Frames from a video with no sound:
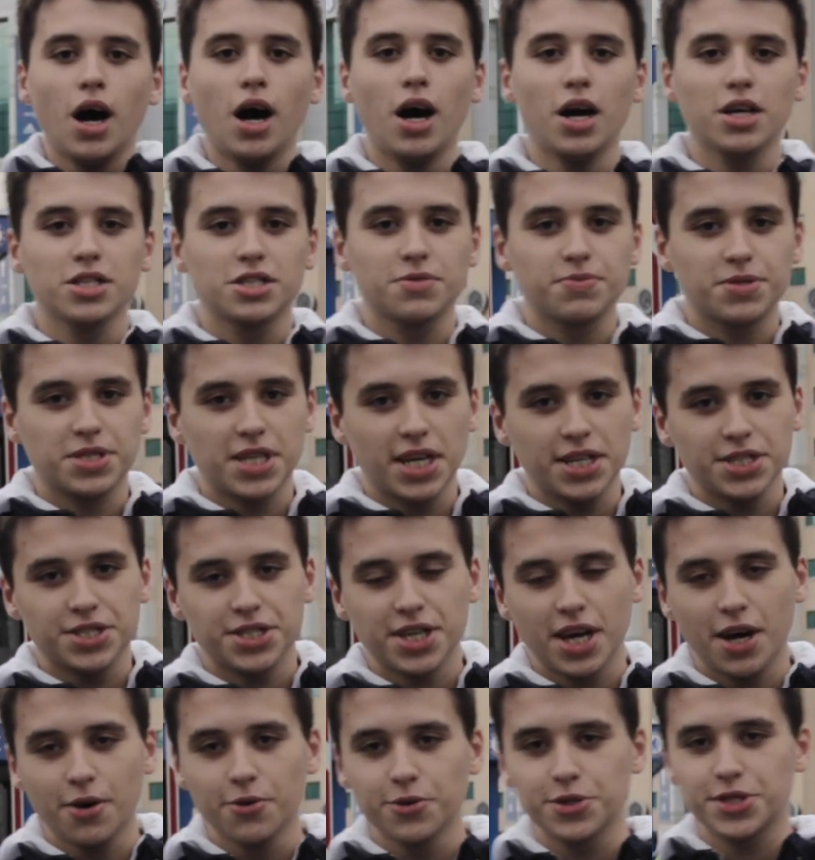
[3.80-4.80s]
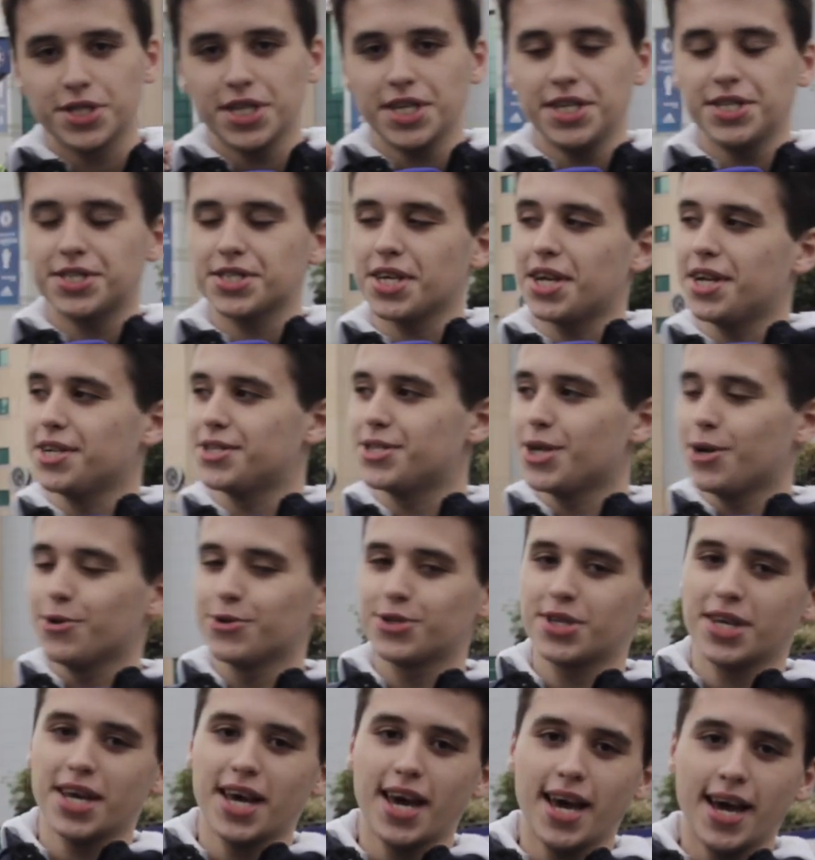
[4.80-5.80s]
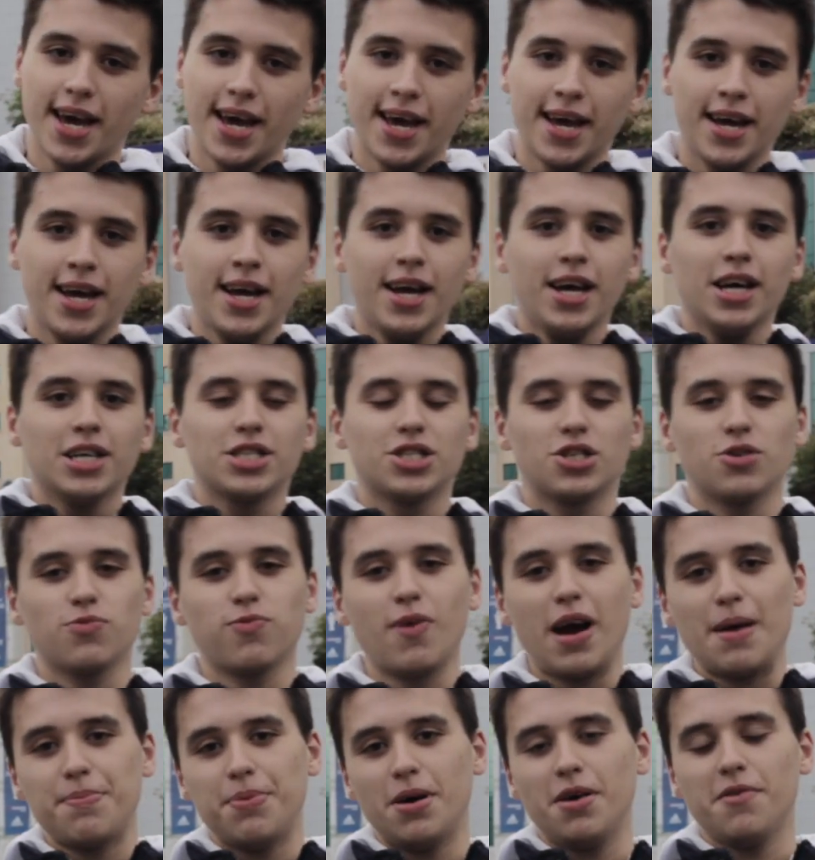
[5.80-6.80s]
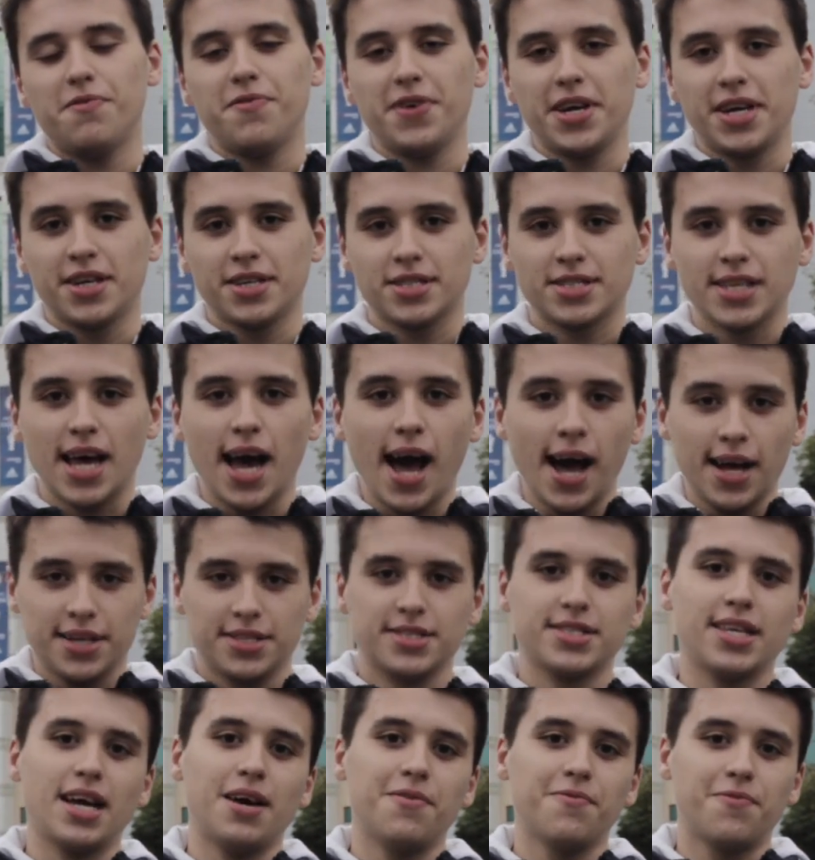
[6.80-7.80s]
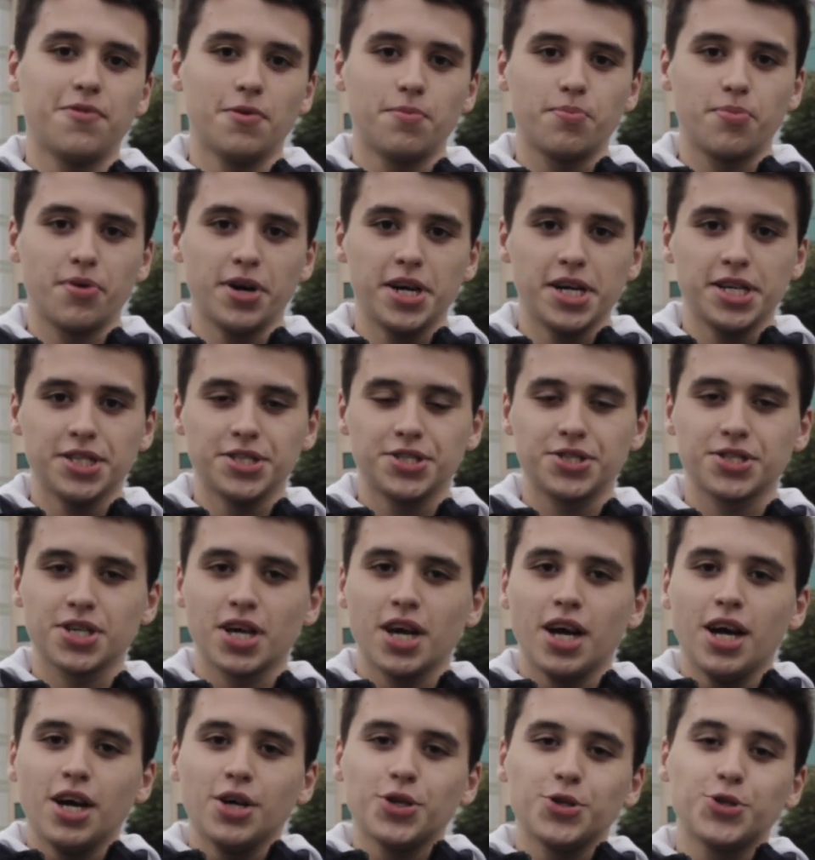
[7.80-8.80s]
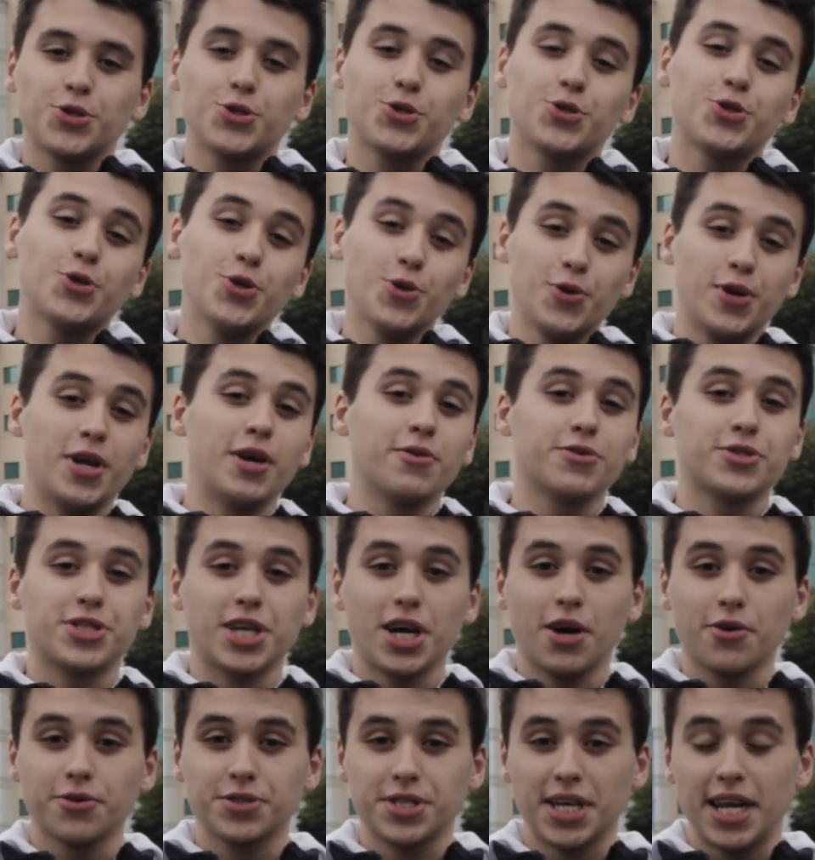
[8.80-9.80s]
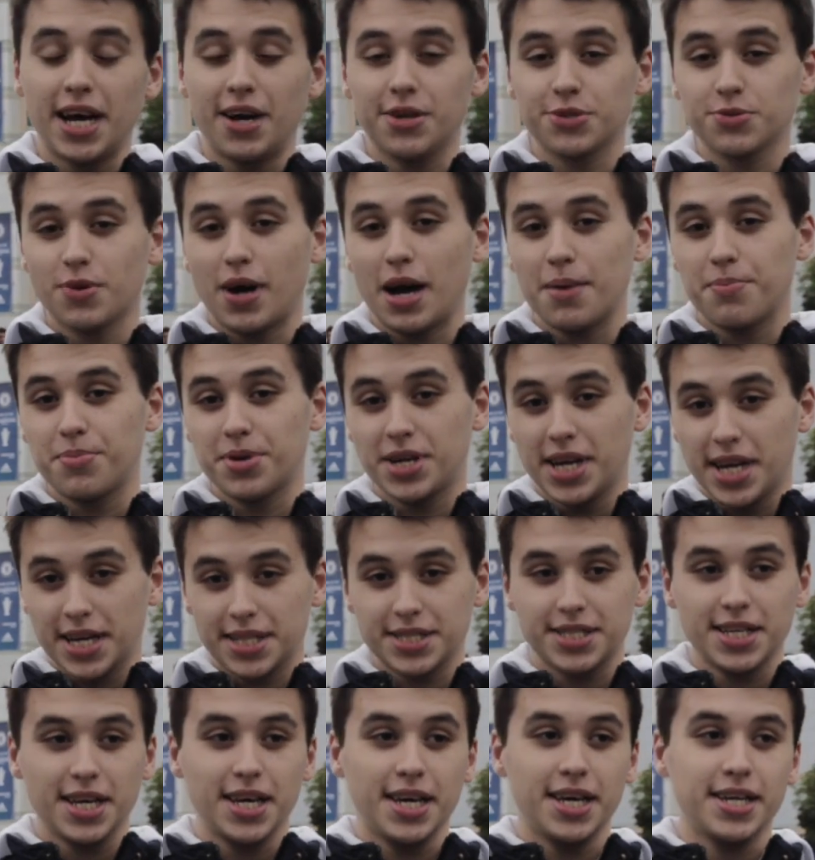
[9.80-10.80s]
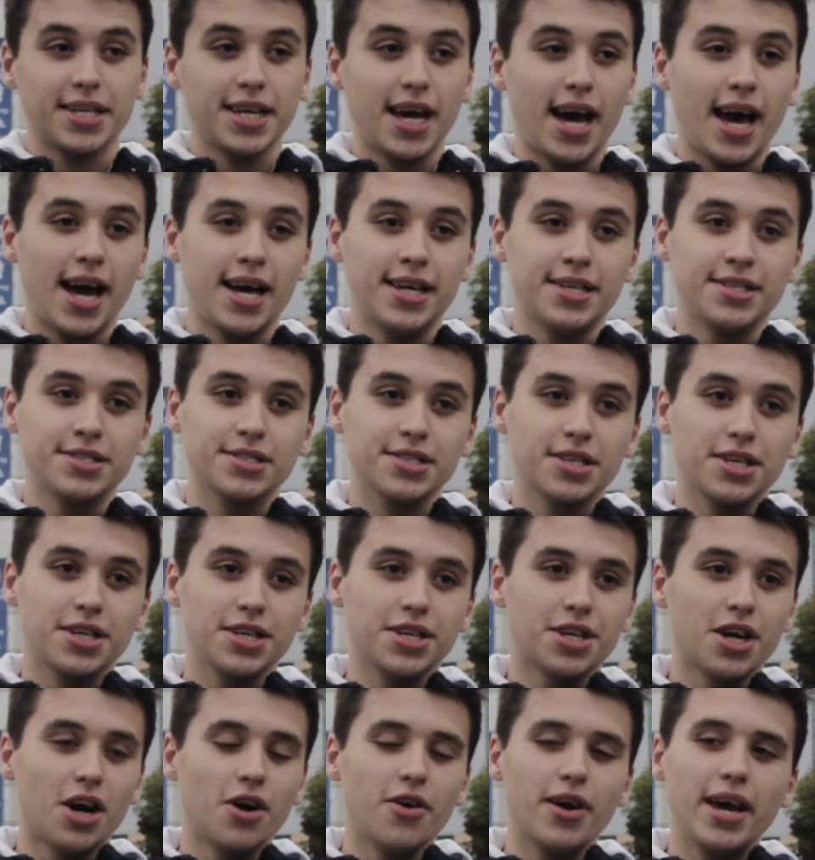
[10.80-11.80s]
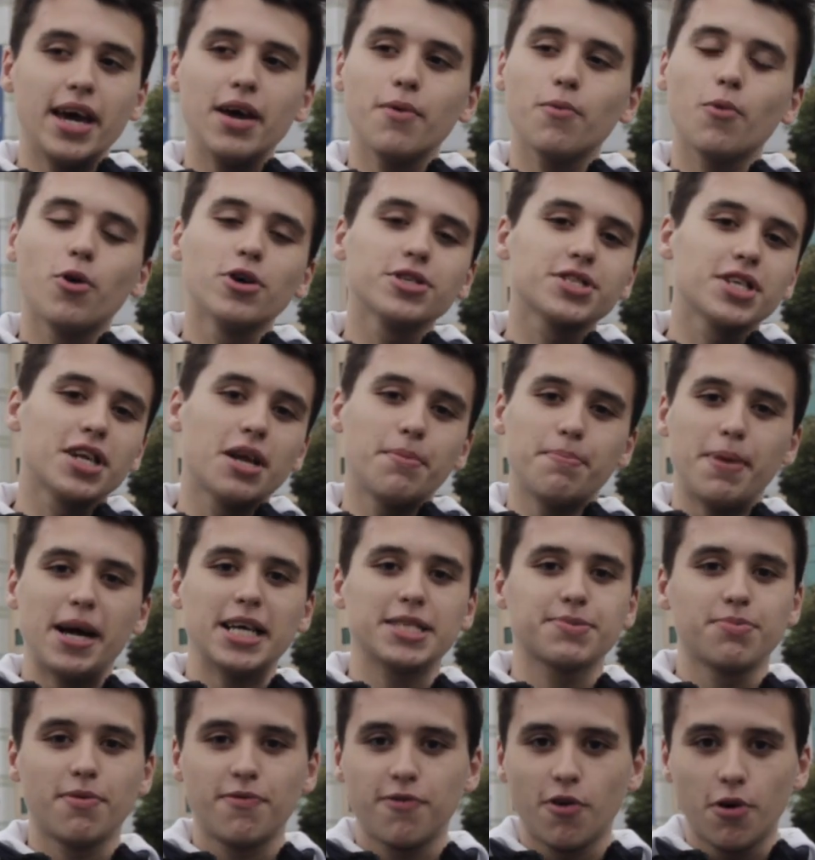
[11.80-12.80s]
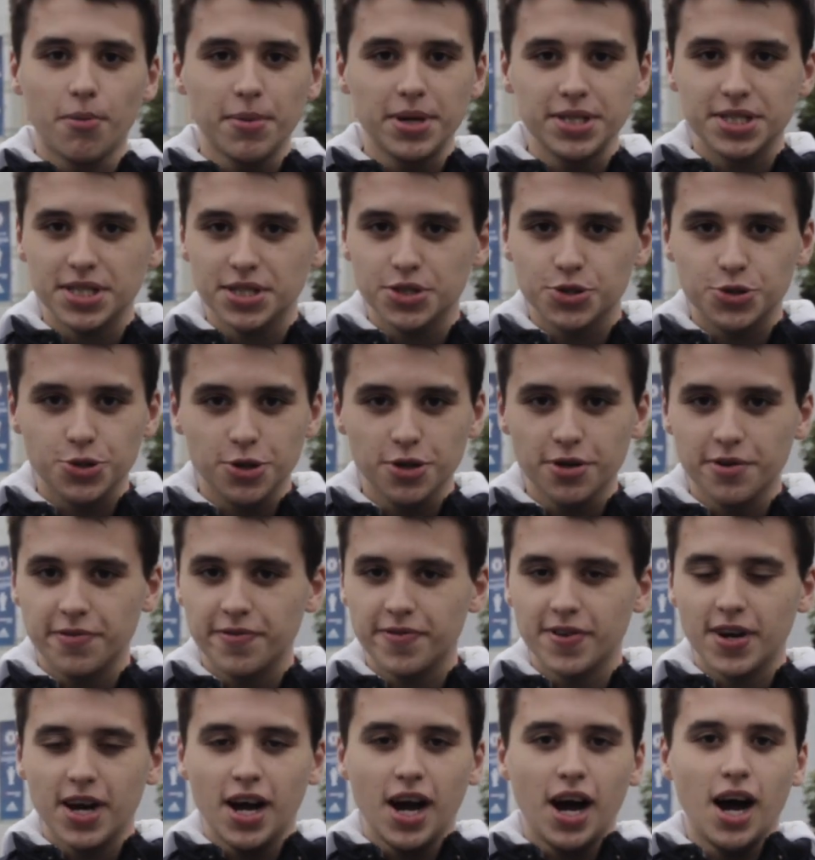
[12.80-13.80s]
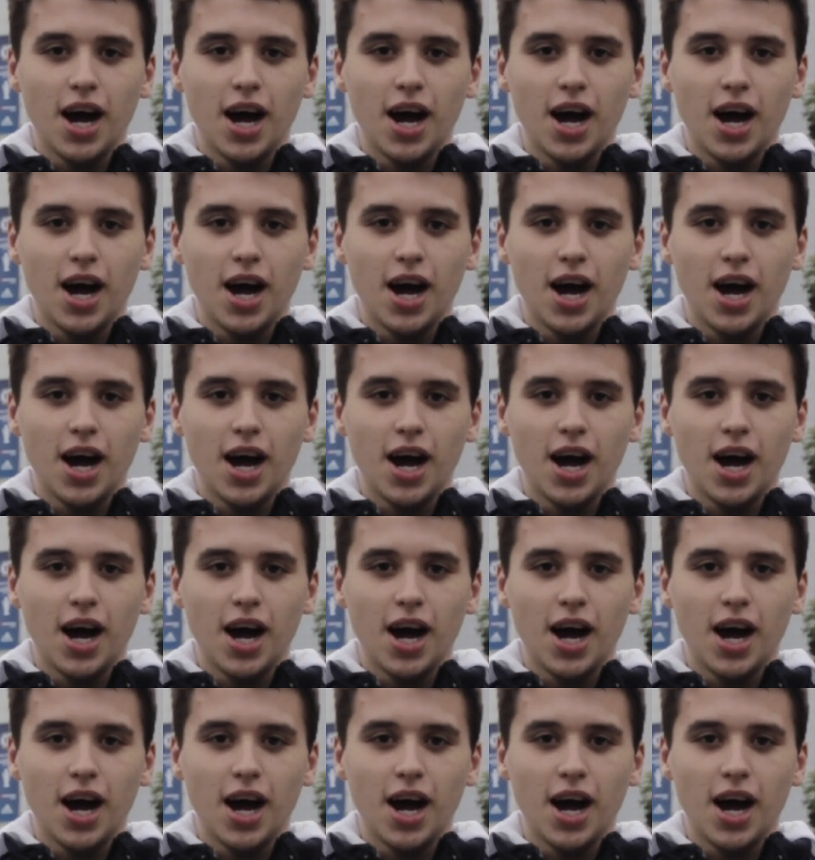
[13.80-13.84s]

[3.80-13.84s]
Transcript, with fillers: 100% Chelsea, Sun at Chelsea here to wrap up things at Stamford Bridge. 2 0 Chelsea, that was what I predicted. And, you know, it wasn't the best performance in truth.